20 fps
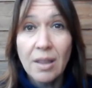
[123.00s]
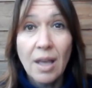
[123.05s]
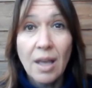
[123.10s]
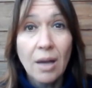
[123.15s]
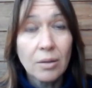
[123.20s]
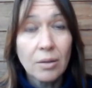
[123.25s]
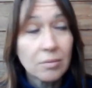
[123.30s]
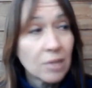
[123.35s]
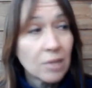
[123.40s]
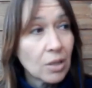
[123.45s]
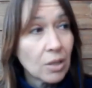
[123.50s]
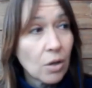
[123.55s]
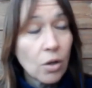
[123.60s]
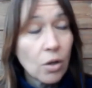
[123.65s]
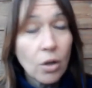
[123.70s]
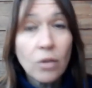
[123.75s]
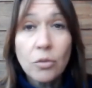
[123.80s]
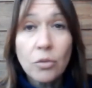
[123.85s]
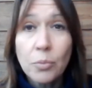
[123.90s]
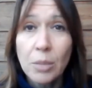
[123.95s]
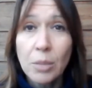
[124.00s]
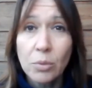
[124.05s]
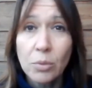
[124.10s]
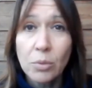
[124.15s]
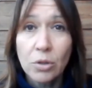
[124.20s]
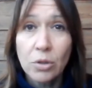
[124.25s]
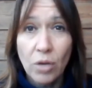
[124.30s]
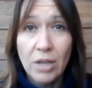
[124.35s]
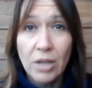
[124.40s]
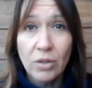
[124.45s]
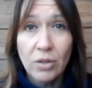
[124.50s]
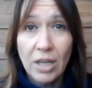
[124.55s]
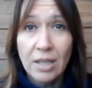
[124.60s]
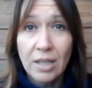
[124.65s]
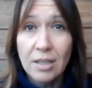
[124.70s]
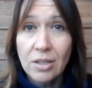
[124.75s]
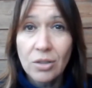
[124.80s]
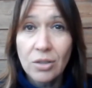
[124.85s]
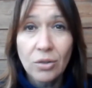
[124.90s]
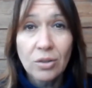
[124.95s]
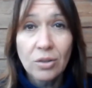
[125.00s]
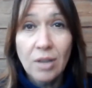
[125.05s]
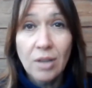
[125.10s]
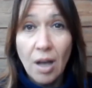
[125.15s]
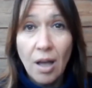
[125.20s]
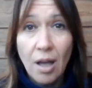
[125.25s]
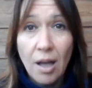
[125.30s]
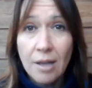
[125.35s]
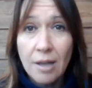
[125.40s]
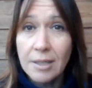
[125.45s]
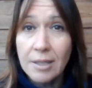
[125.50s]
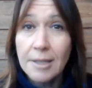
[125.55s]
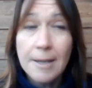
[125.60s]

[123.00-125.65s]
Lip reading: that, a lot of people try to get into and can't.